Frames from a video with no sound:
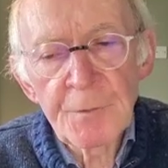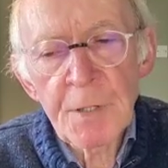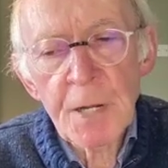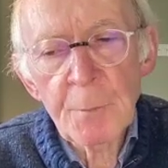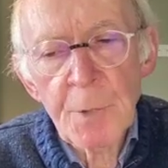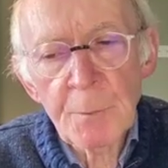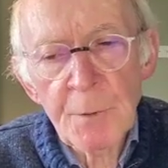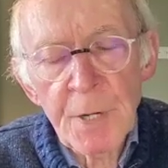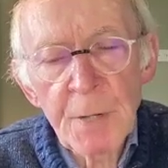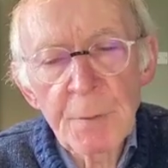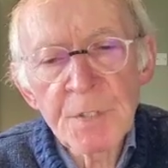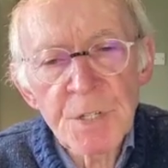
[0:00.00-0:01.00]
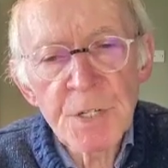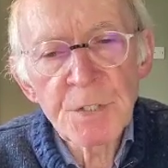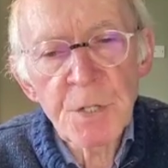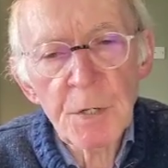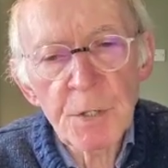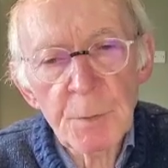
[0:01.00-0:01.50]
invariably, when he was
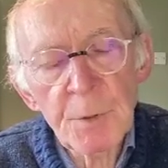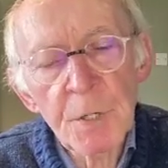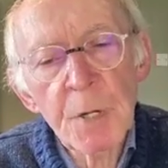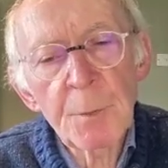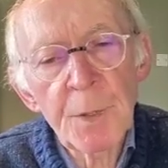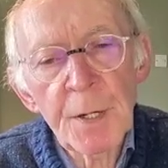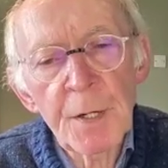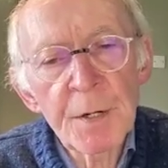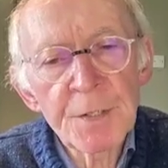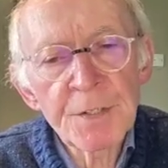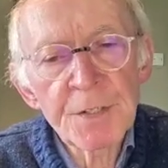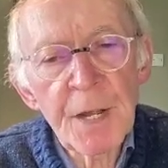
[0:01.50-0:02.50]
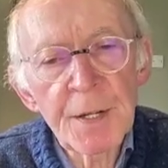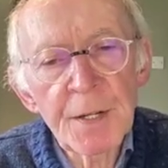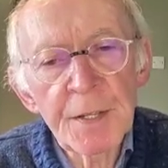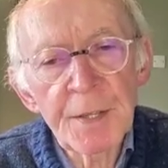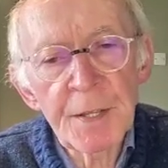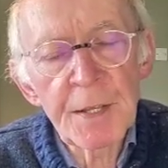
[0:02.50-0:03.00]
Taoiseach, there were a couple of guards
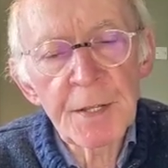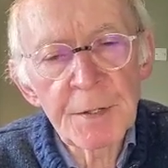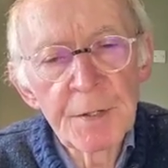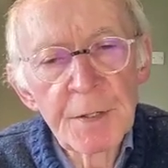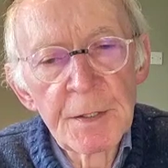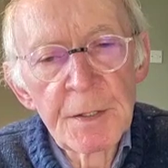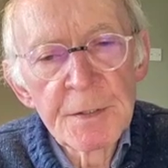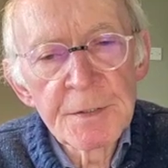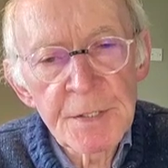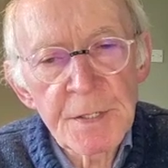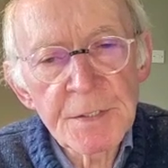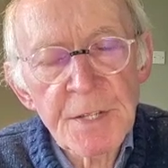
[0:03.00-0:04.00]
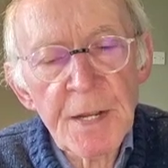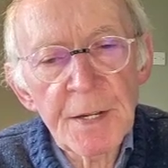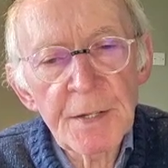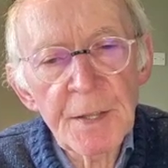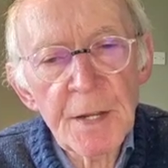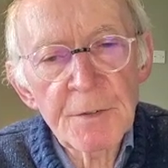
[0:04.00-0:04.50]
standing at the gate,
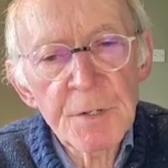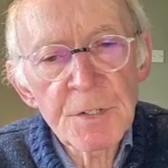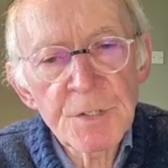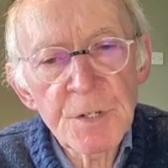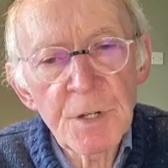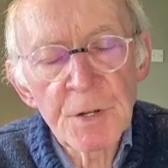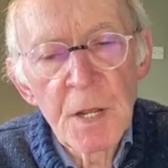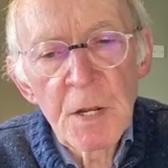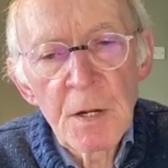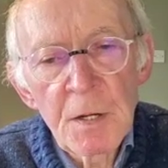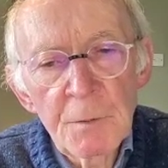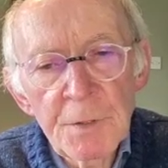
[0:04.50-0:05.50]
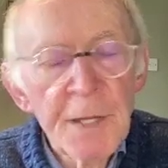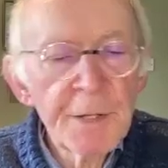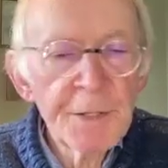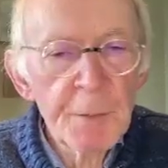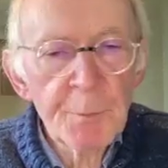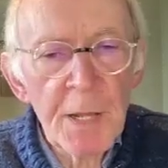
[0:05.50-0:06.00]
standing at the entrance to it. Would
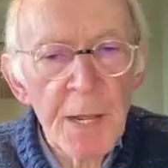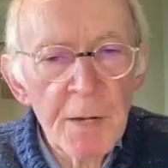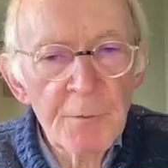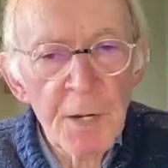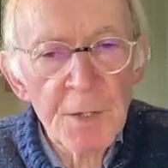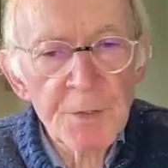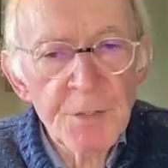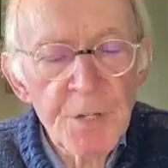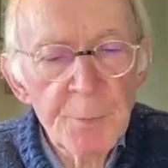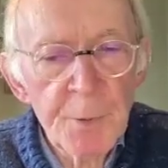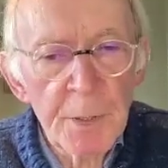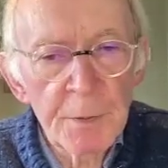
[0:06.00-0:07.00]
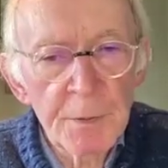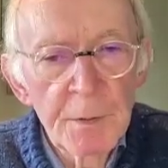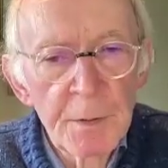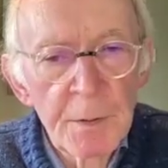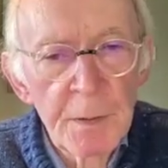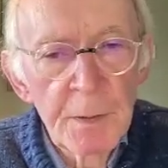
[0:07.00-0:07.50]
that not be a hell of a lot cheaper
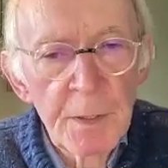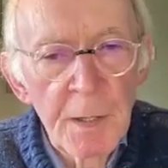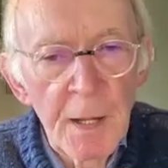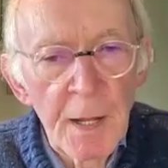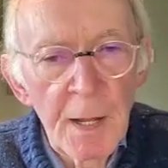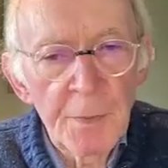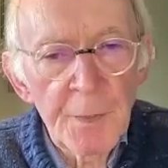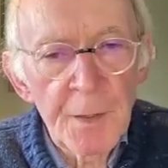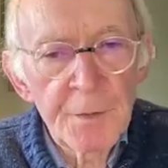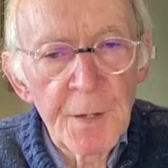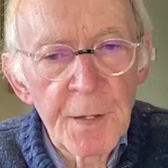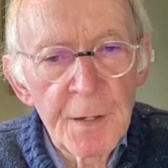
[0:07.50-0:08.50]
than